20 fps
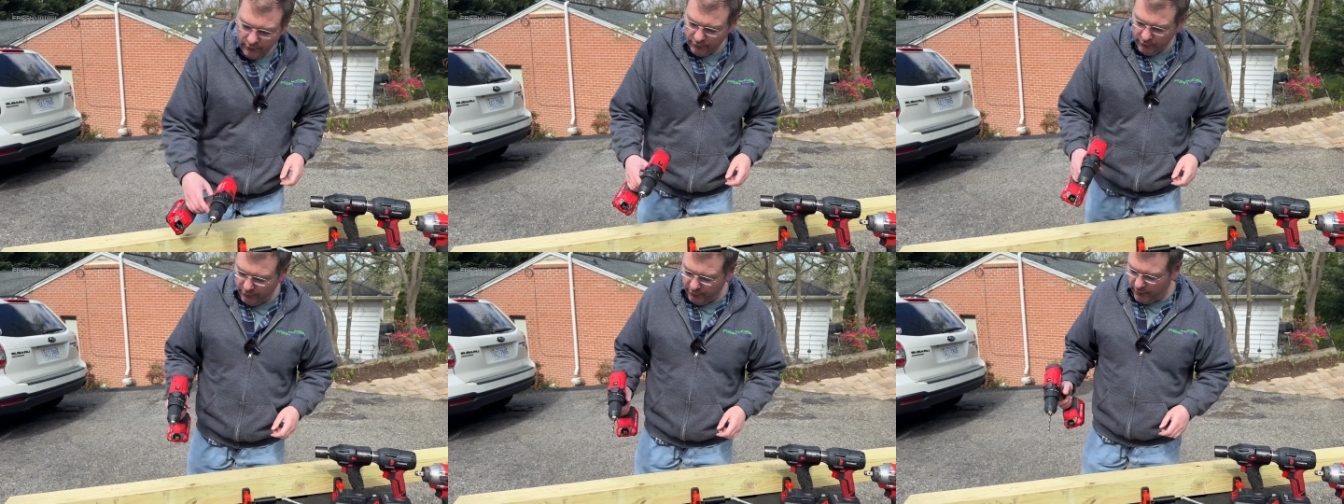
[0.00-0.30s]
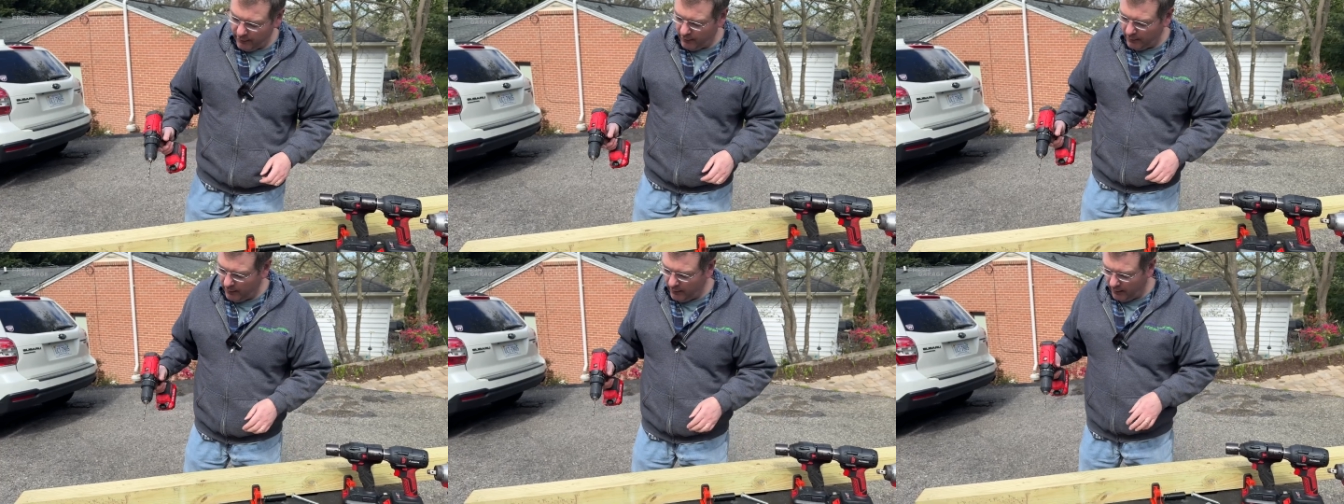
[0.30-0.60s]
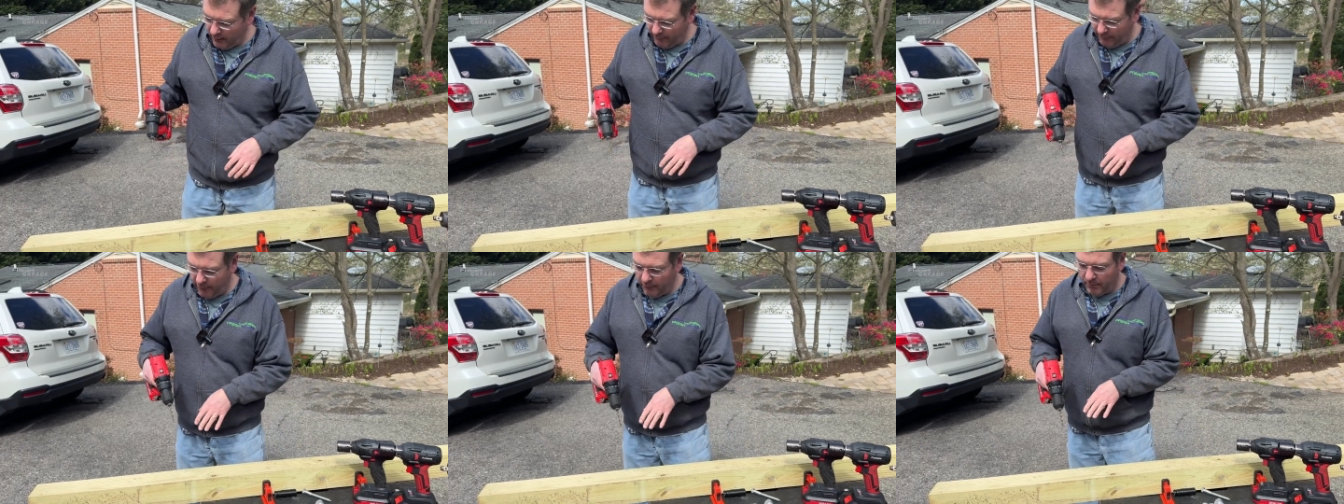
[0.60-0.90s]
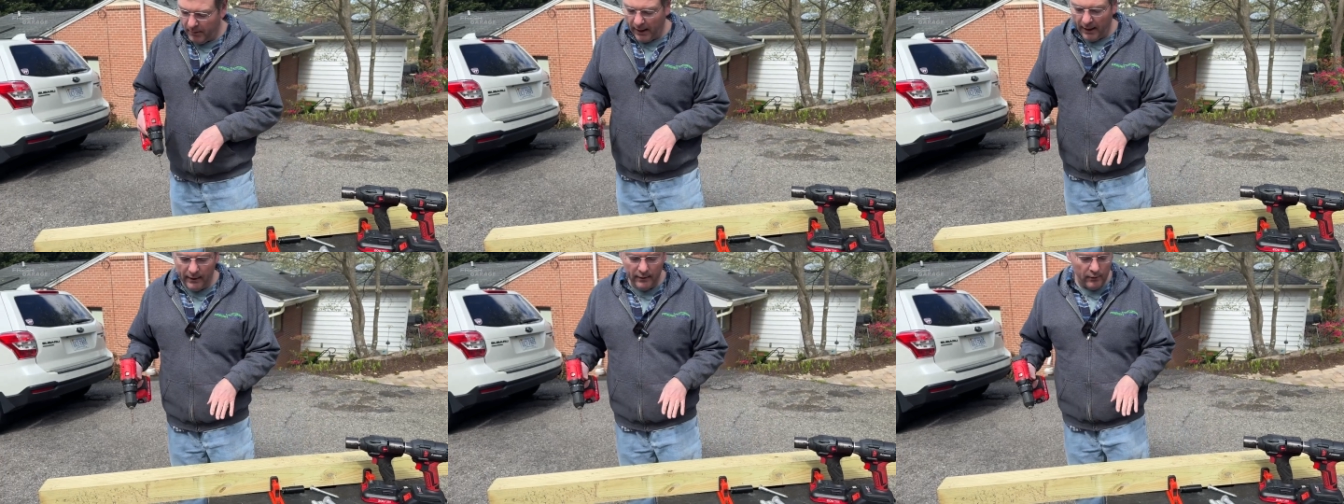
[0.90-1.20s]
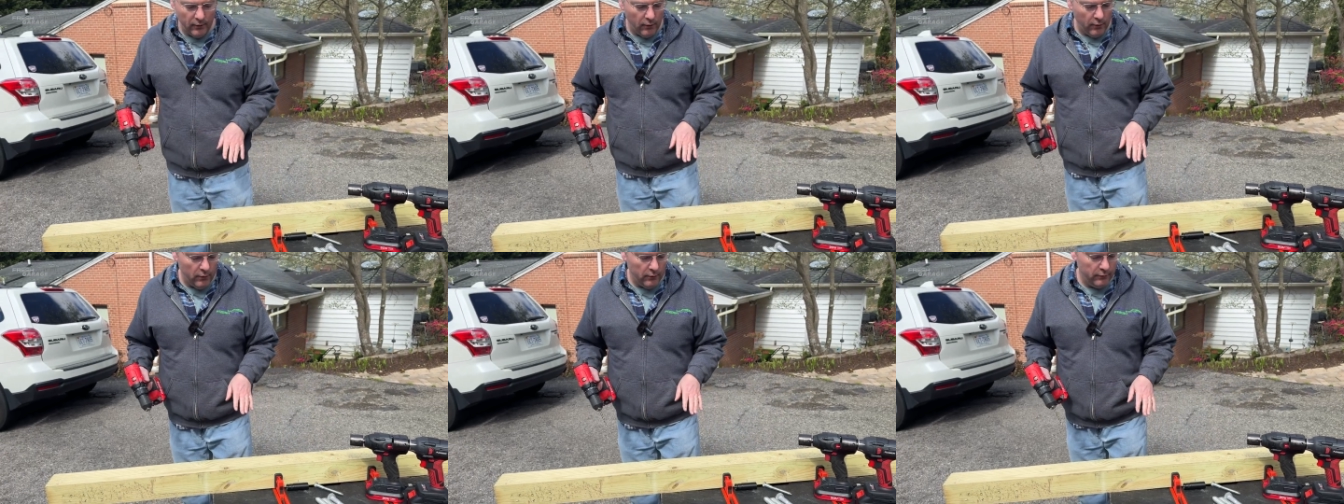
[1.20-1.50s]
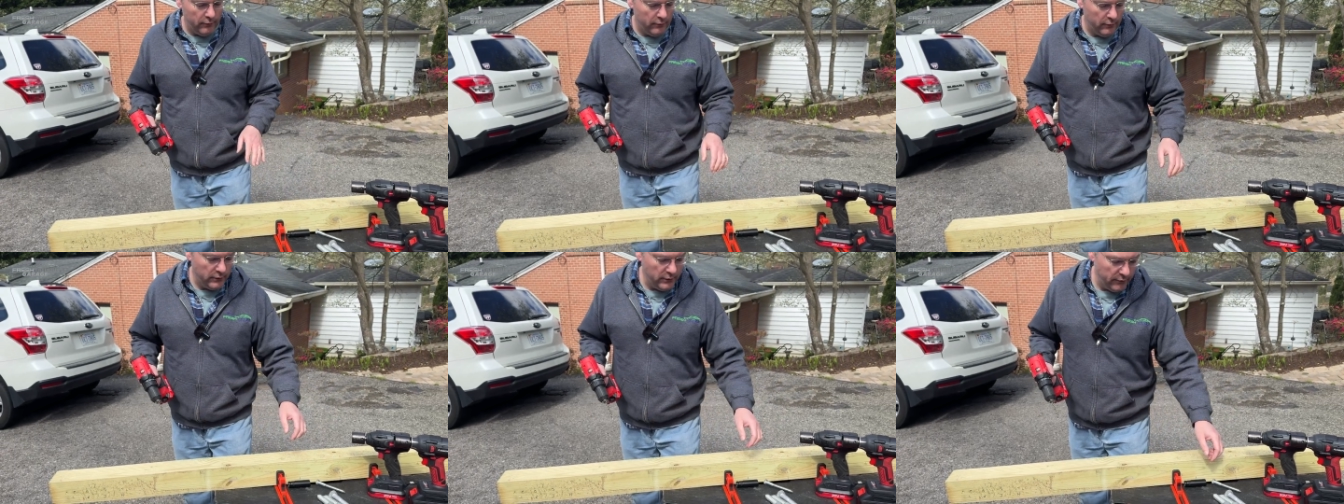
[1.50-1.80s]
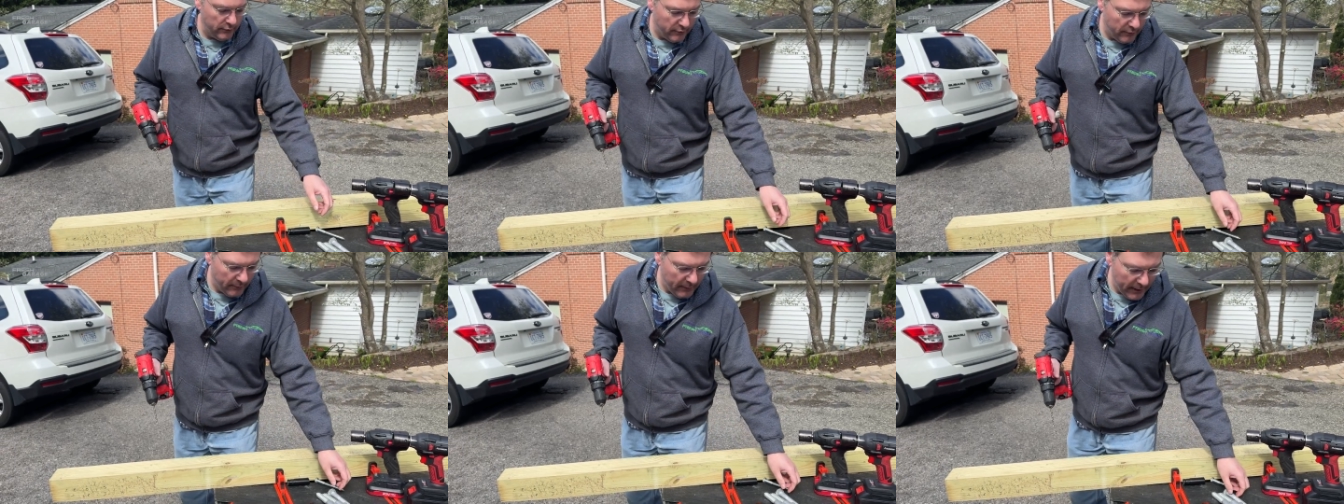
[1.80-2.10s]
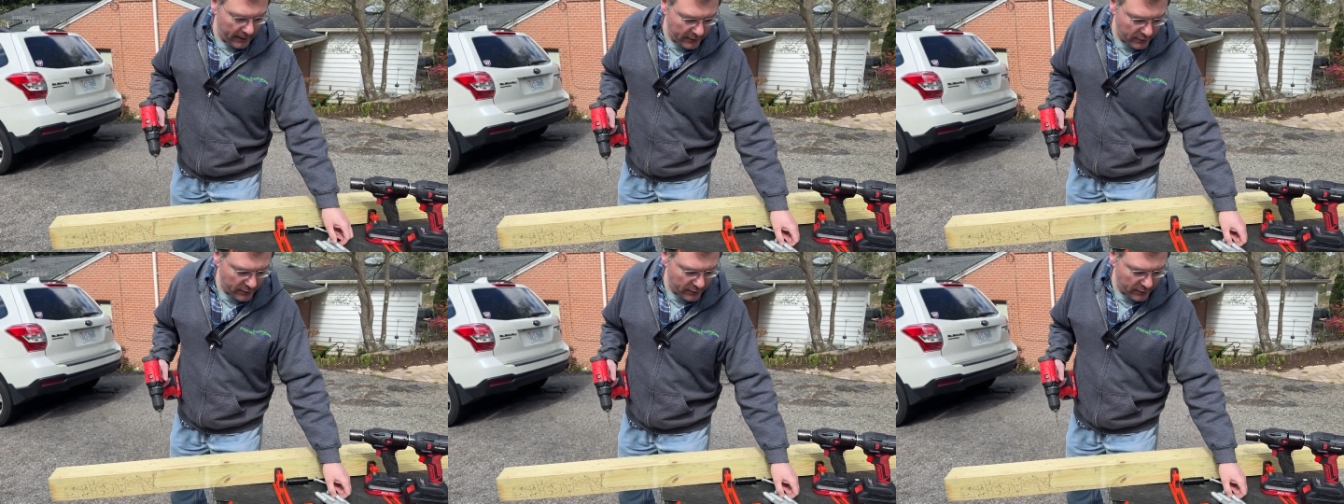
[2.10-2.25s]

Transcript: drill a few pilot holes just to make